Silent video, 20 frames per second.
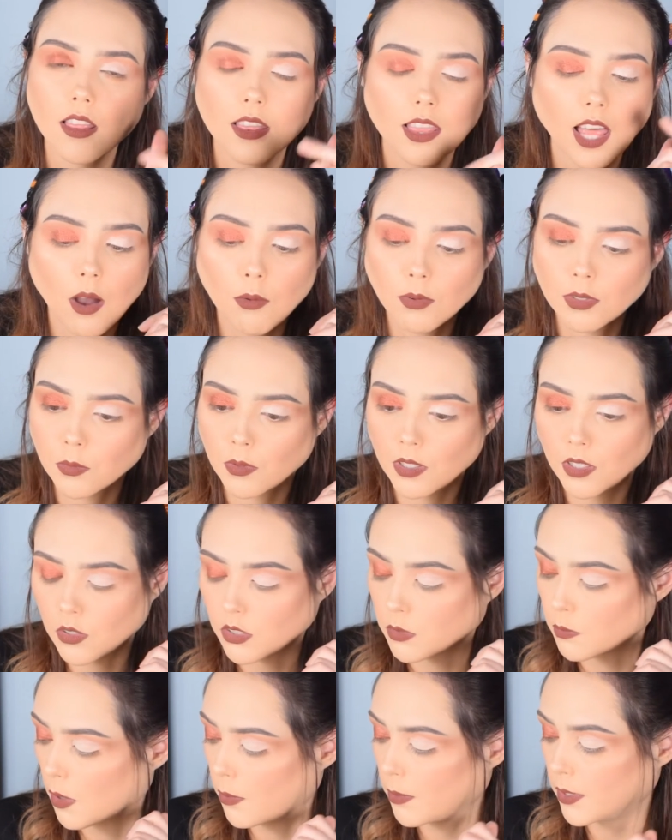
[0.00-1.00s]
That was one of
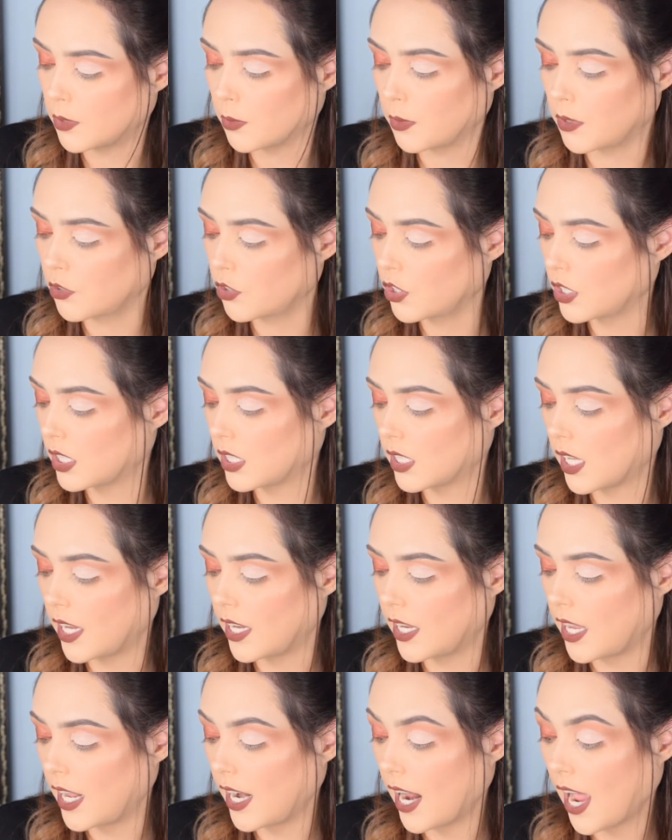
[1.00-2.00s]
those moments where it's just
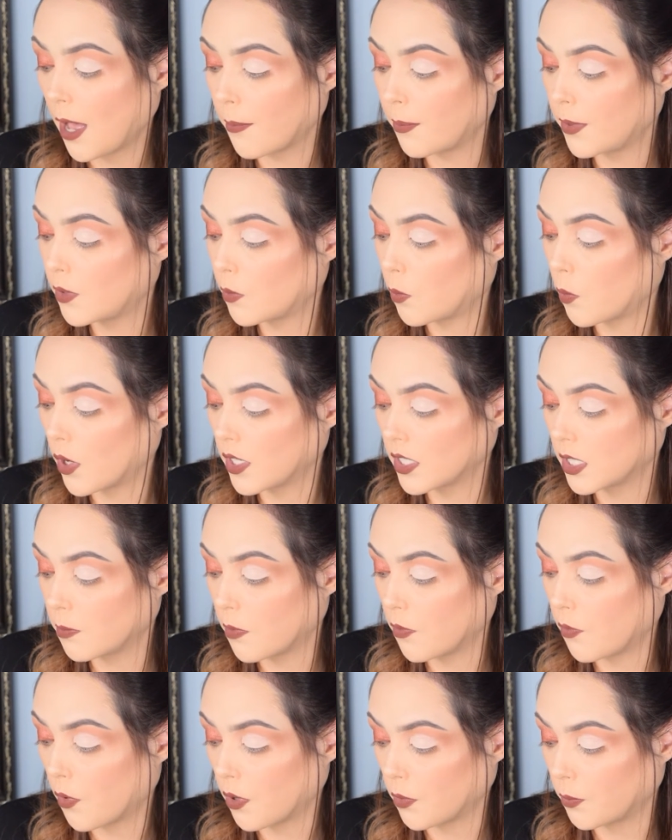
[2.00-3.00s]
like, it happened once
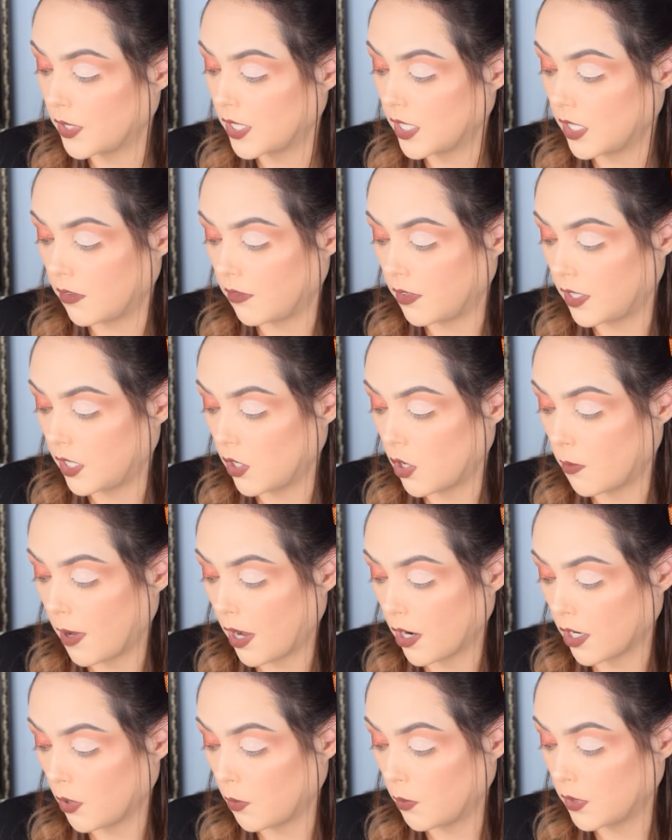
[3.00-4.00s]
before when we did a video
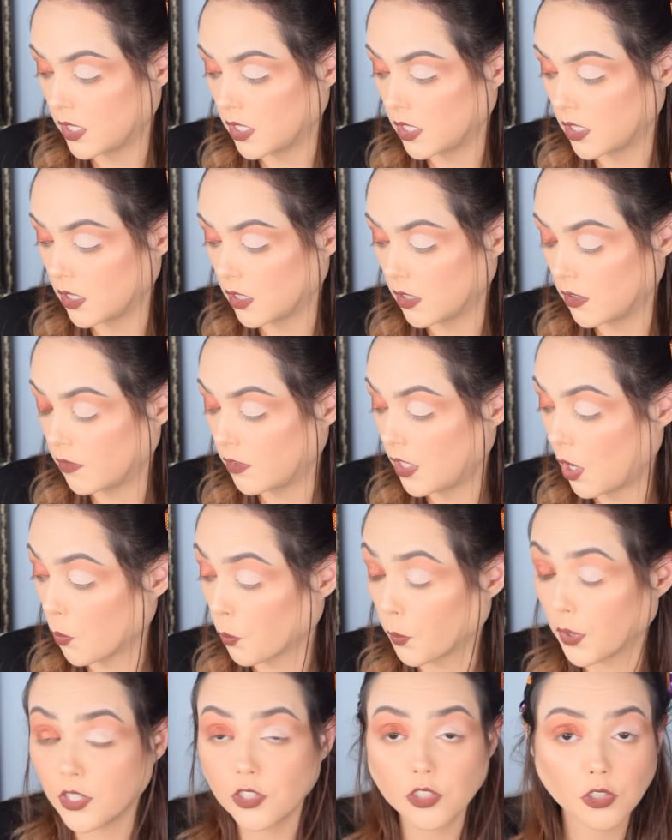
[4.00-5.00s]
about it, was the
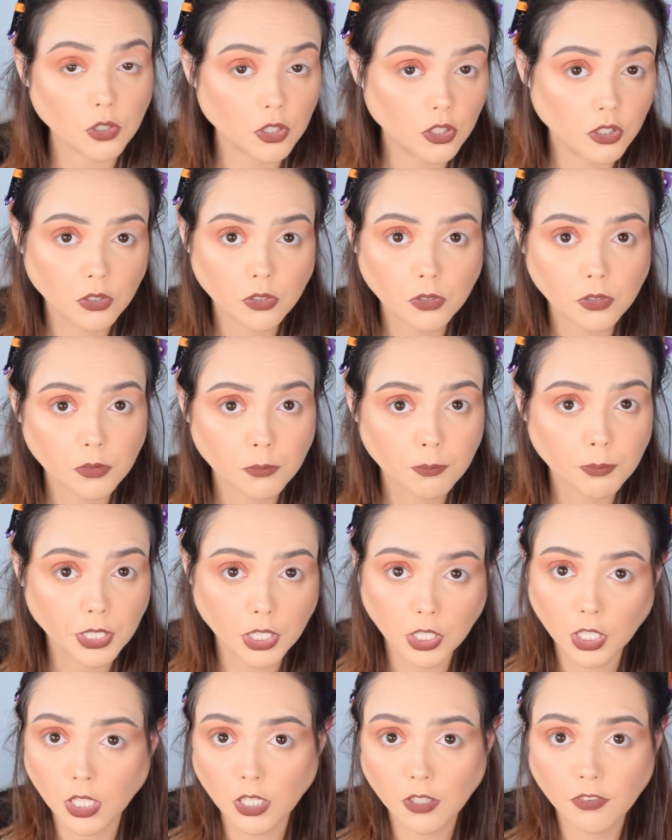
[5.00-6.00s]
original
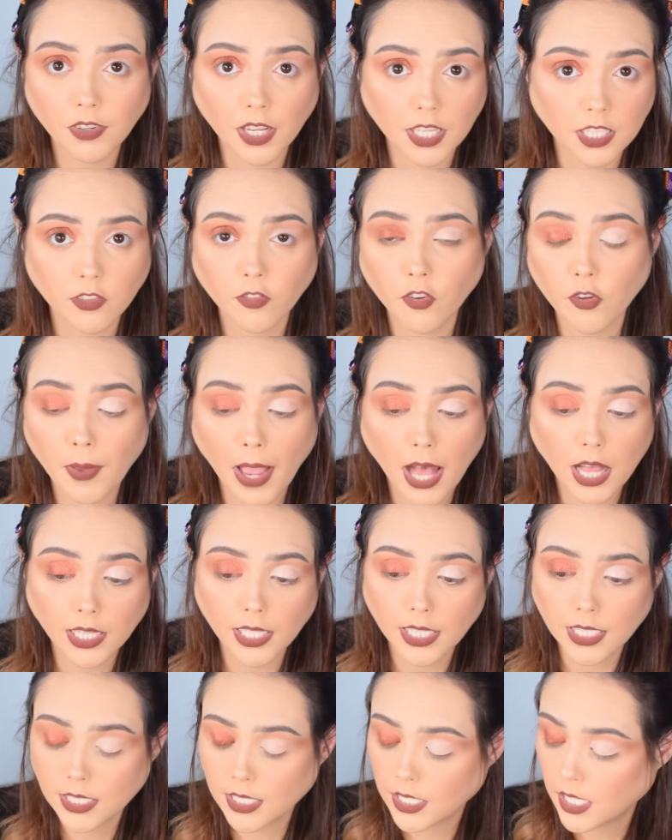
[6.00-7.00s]
Pure Festival
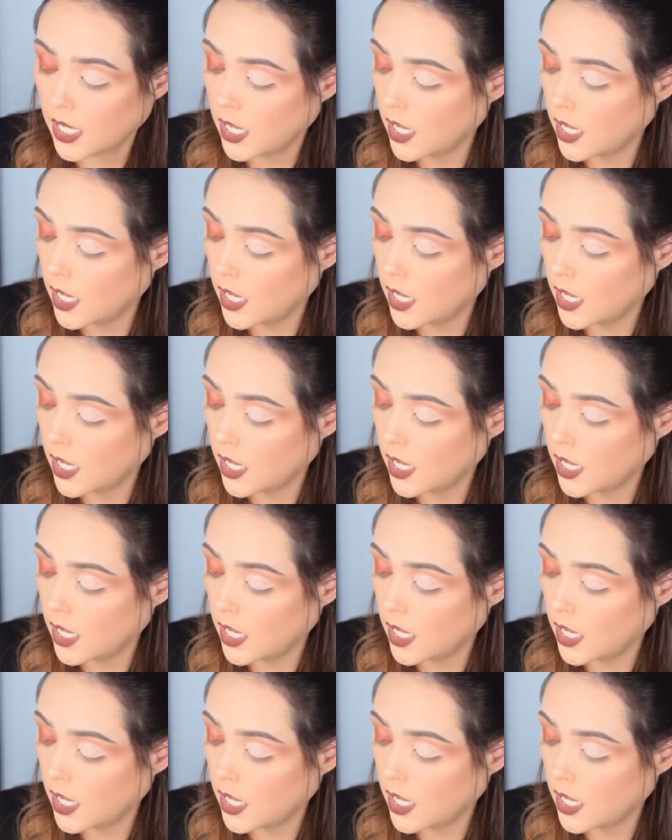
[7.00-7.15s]
palette.